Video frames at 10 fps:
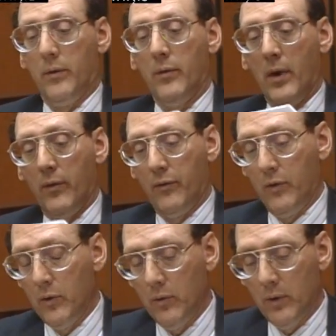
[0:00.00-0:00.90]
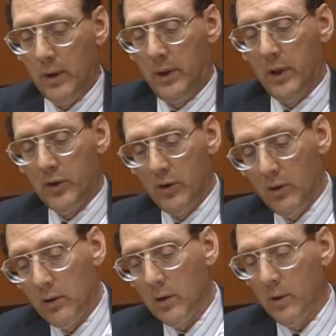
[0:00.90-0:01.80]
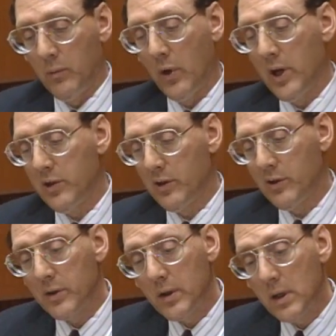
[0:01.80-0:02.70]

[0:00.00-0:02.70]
a few additional abrasions